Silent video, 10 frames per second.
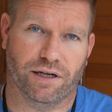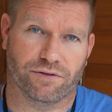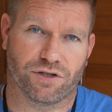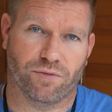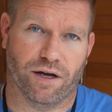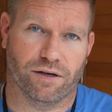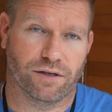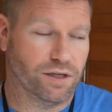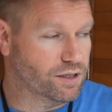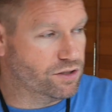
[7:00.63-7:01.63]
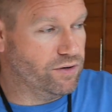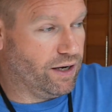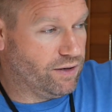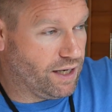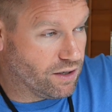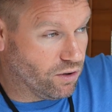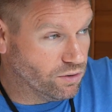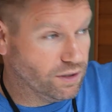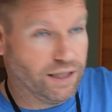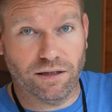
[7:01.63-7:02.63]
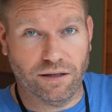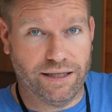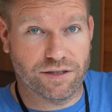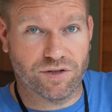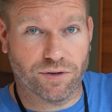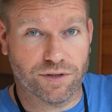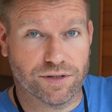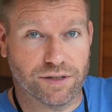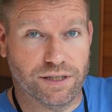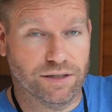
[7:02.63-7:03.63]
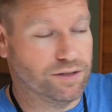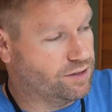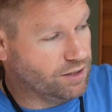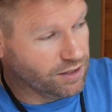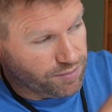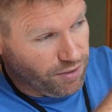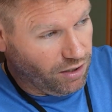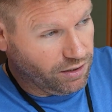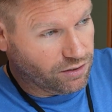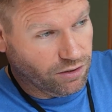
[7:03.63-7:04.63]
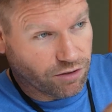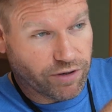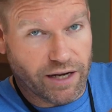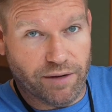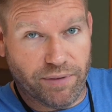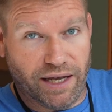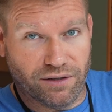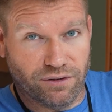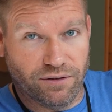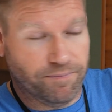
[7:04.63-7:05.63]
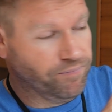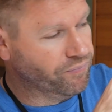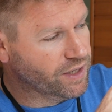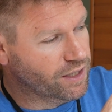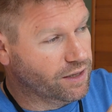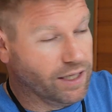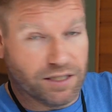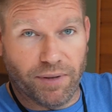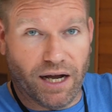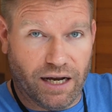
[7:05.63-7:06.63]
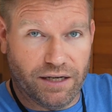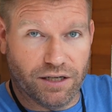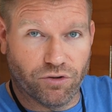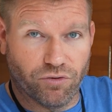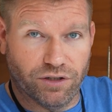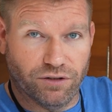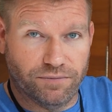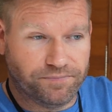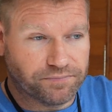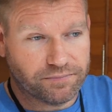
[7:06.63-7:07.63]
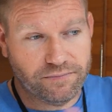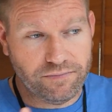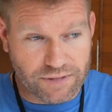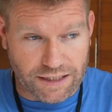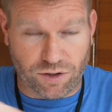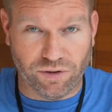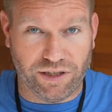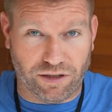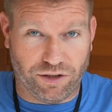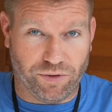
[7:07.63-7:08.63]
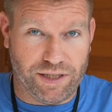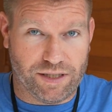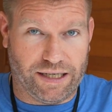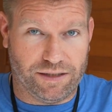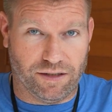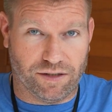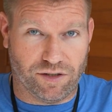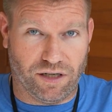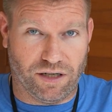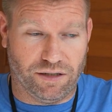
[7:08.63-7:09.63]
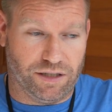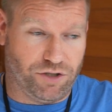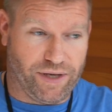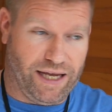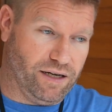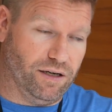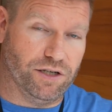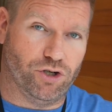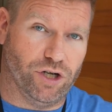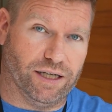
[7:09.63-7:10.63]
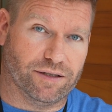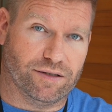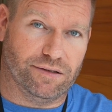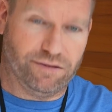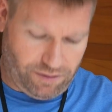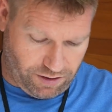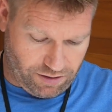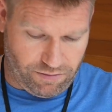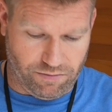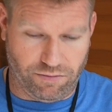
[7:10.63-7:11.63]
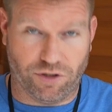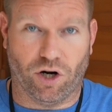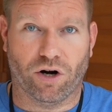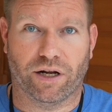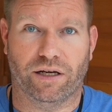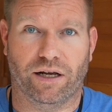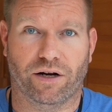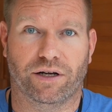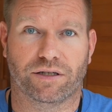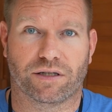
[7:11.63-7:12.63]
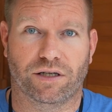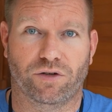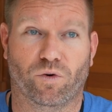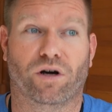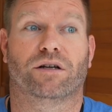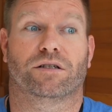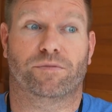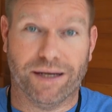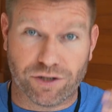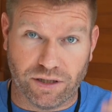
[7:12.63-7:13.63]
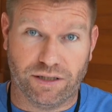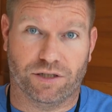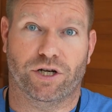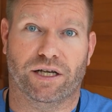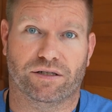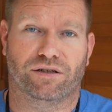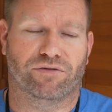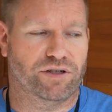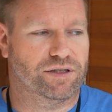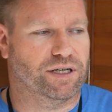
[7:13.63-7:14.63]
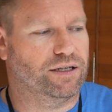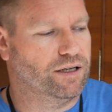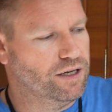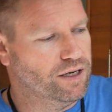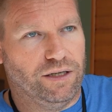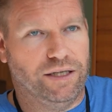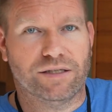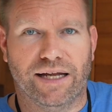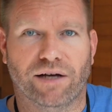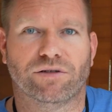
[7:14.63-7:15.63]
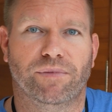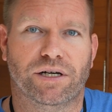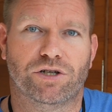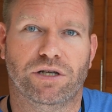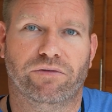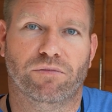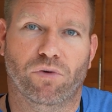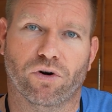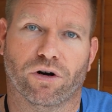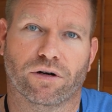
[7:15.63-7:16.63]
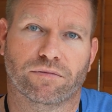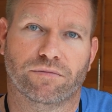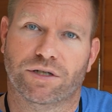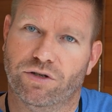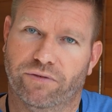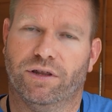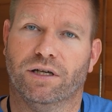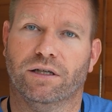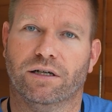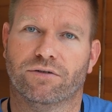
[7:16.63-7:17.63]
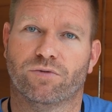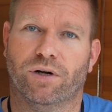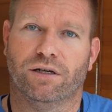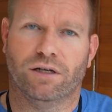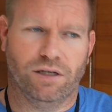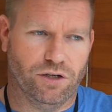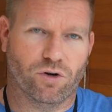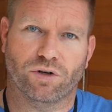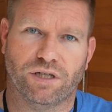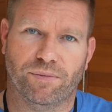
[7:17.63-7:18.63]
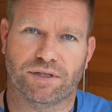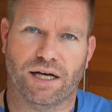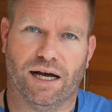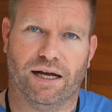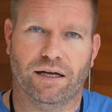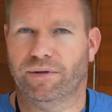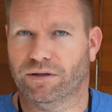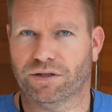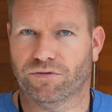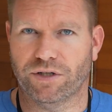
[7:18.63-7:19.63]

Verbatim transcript: layer of sweat. So now not only the light source is a small little array panel, that's behind a grill that's only on three sides of the sauna that you can't adjust to target areas that you want, especially the chest and the front side, is now diminished even more because you have a thick layer of sweat. Your core temp is high. I mean, look at the